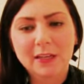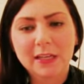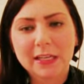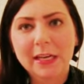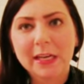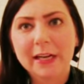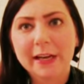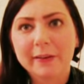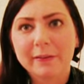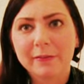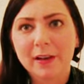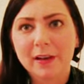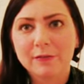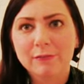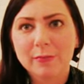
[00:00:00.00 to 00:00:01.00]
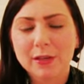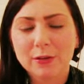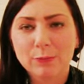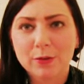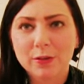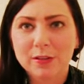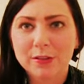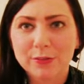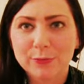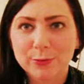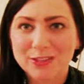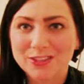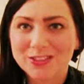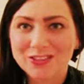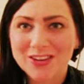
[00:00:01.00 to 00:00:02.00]
and I kind of have 5 main ones,
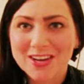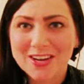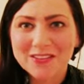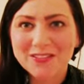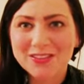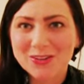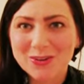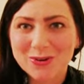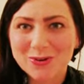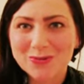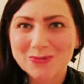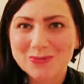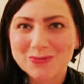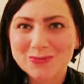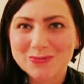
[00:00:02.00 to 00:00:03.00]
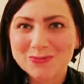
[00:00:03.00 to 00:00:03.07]
which if you don't